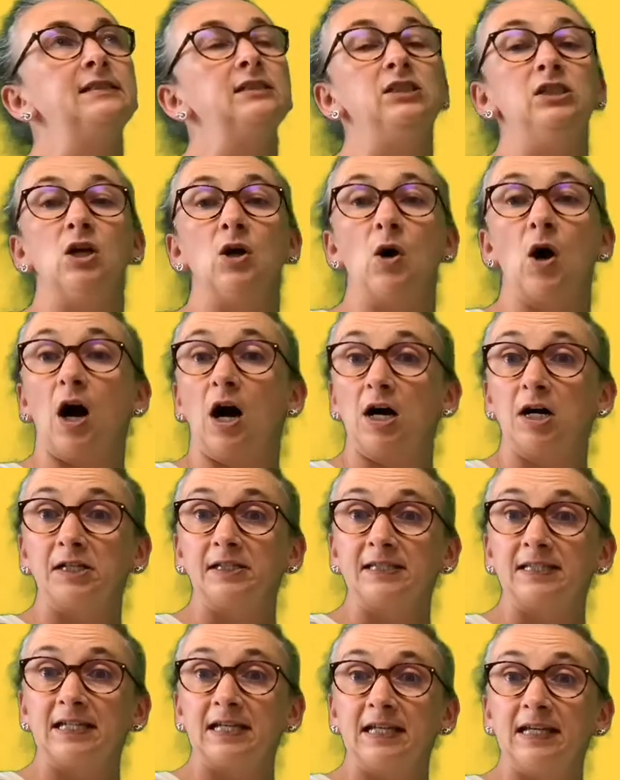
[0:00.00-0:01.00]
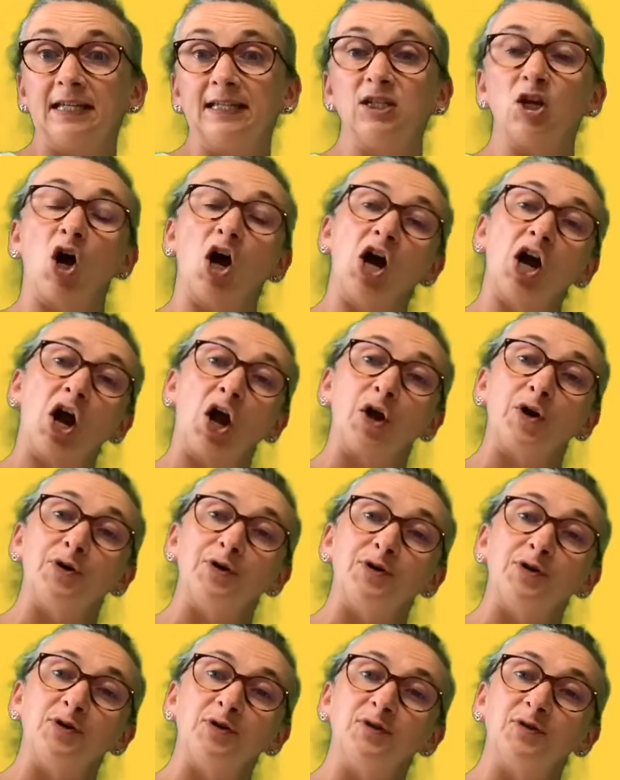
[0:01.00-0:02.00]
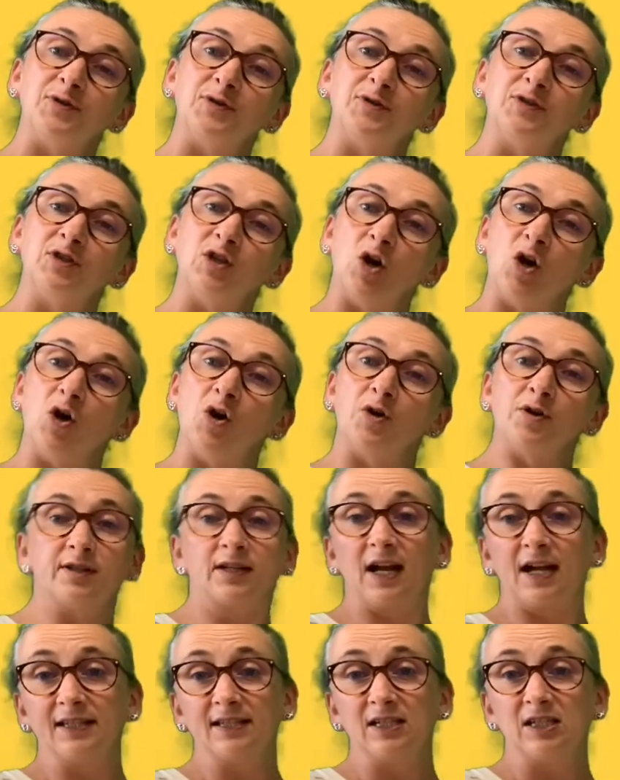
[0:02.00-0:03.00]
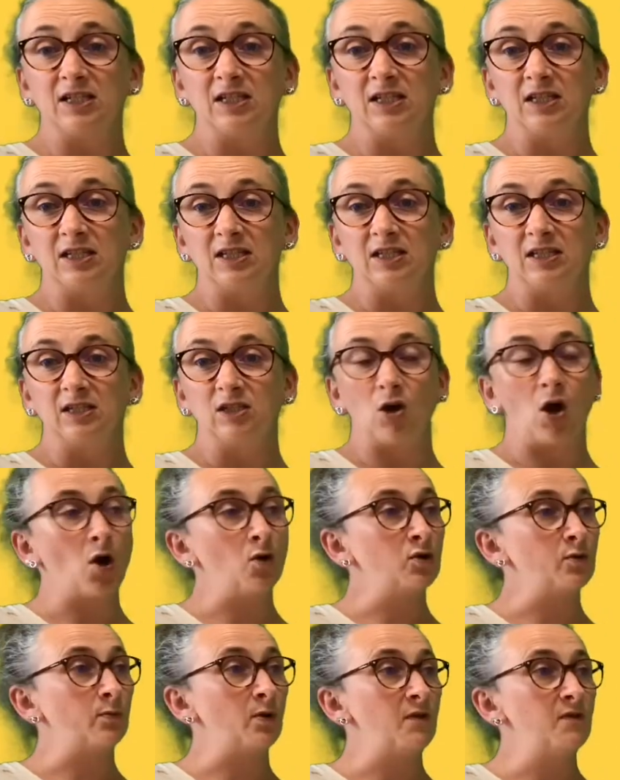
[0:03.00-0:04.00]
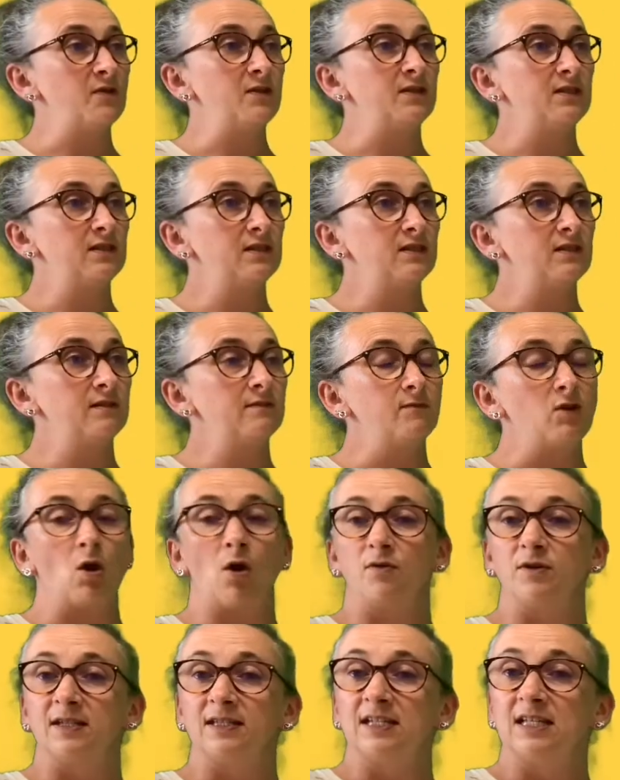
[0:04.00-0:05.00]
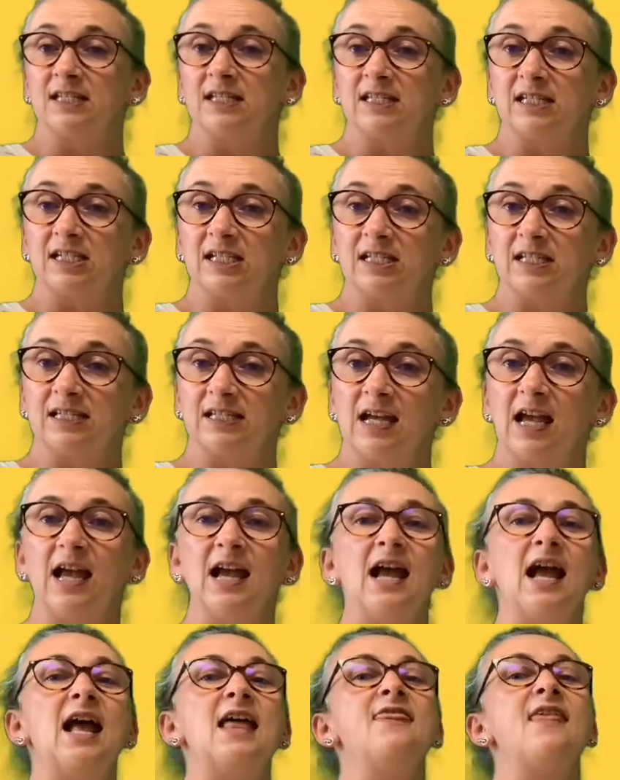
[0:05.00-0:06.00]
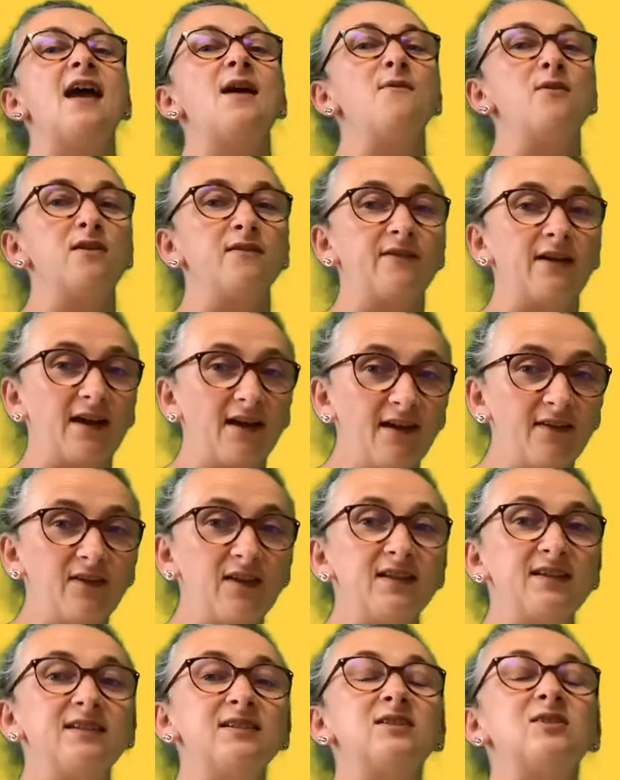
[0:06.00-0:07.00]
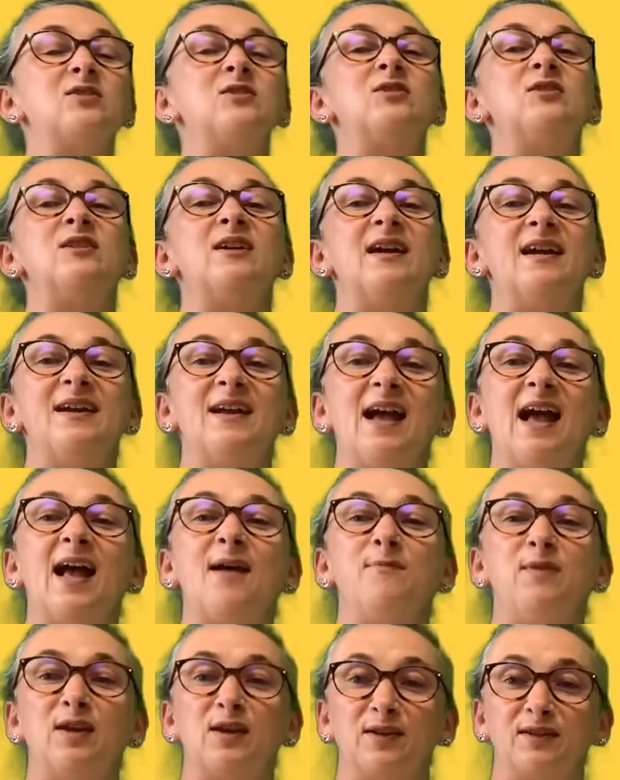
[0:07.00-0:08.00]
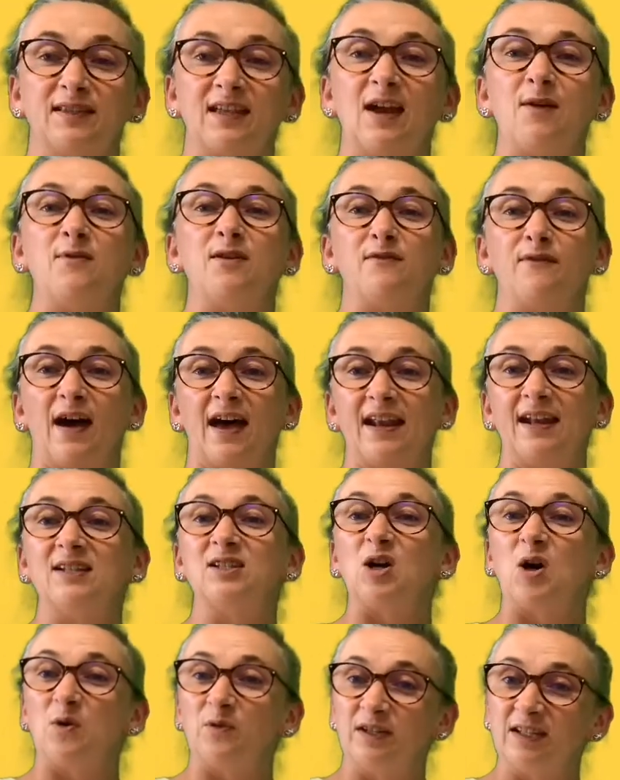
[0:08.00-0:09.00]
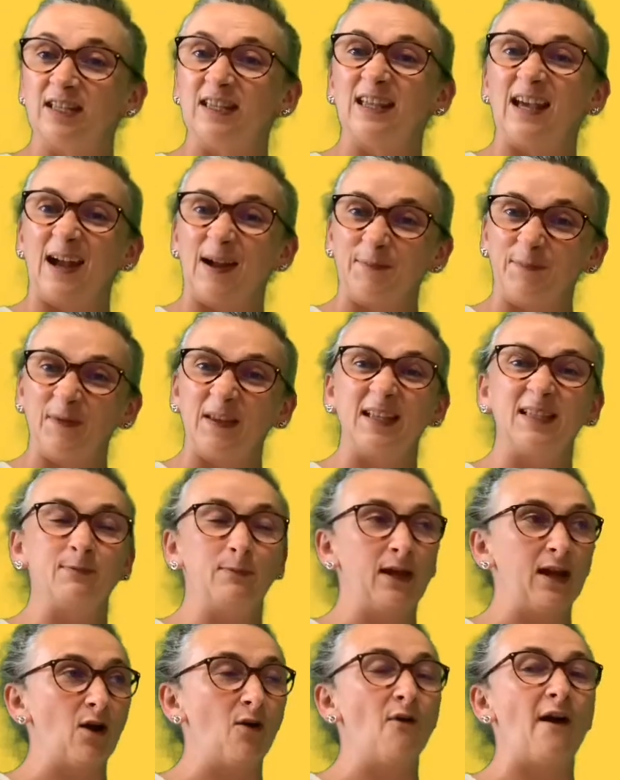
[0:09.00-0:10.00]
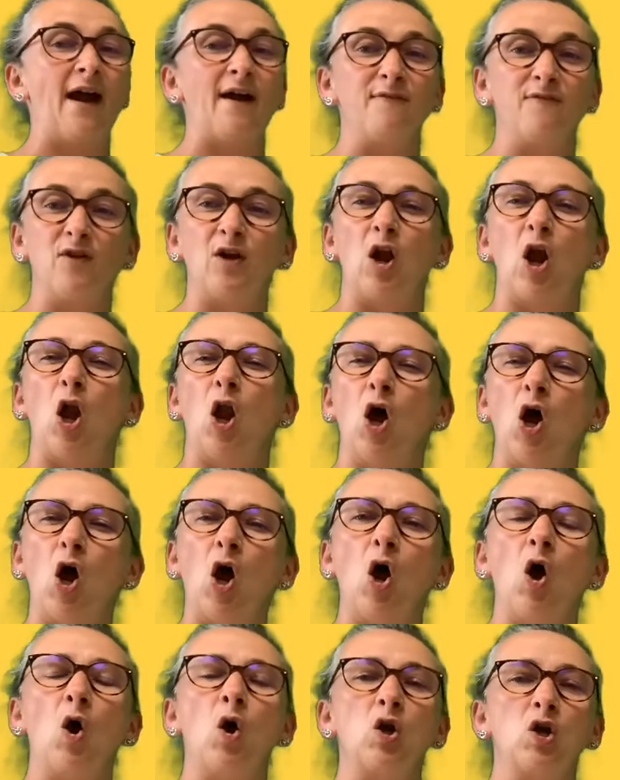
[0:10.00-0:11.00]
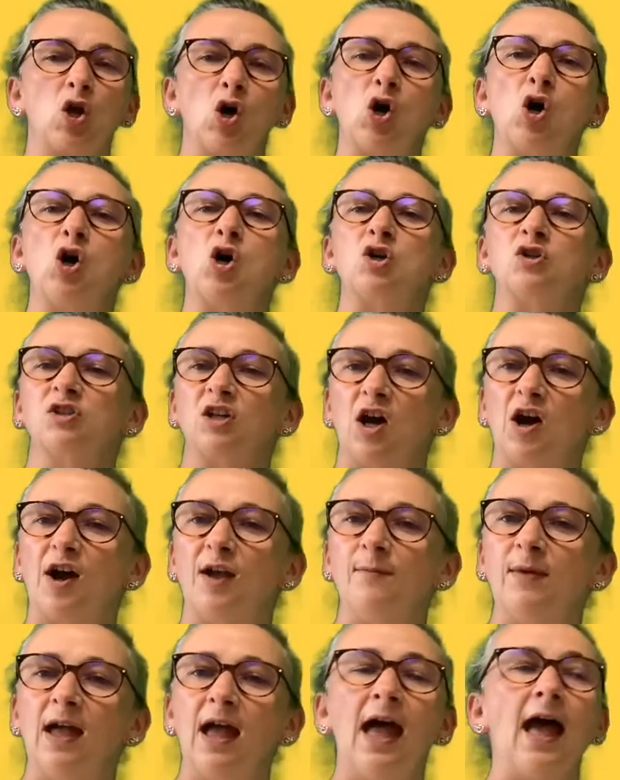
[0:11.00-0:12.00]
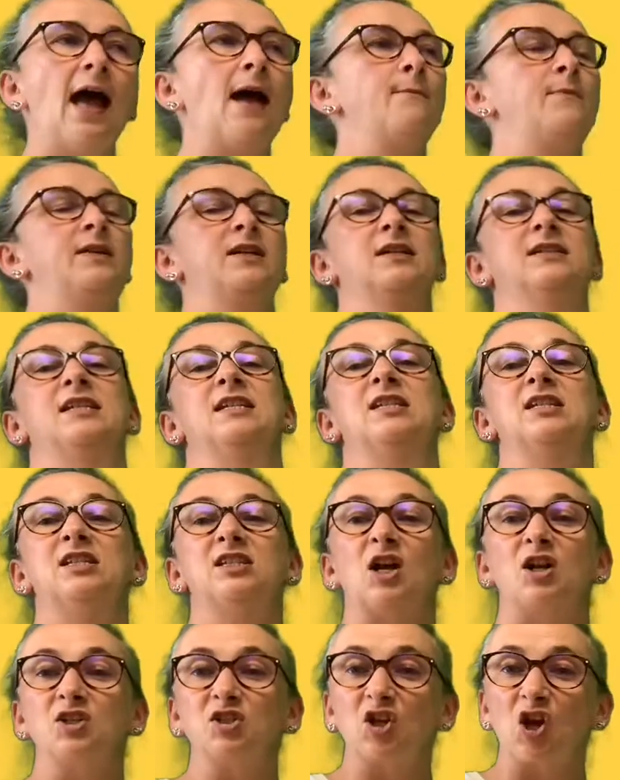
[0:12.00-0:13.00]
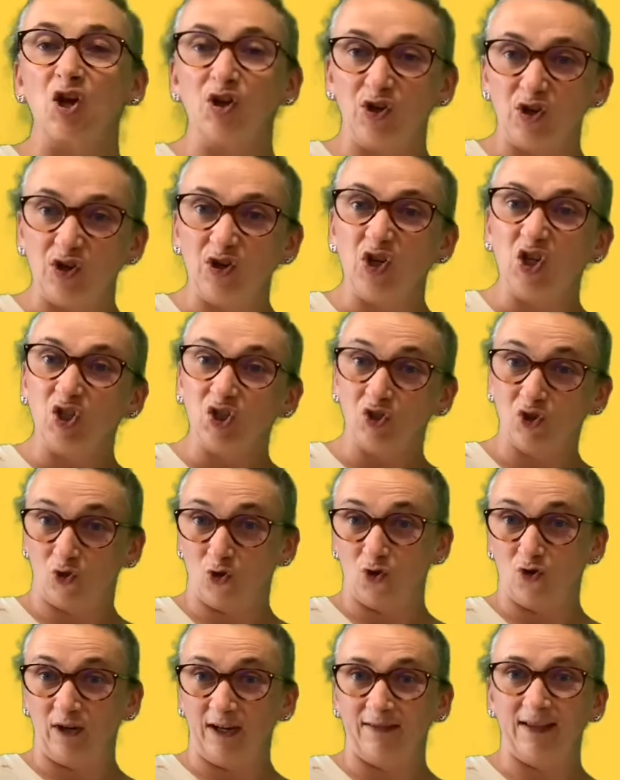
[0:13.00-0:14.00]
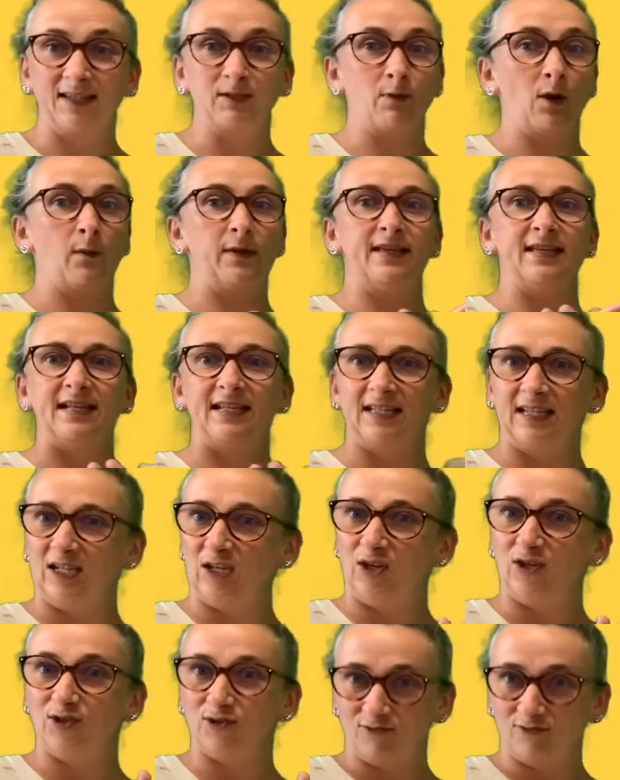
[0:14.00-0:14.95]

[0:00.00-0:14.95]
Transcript: your aunties, your uncles, your cousins, your older brothers, your older sisters, they would have heard this story because they would have had it told to them. It's been around for a long, long time because it's such a good story. That's why we continue to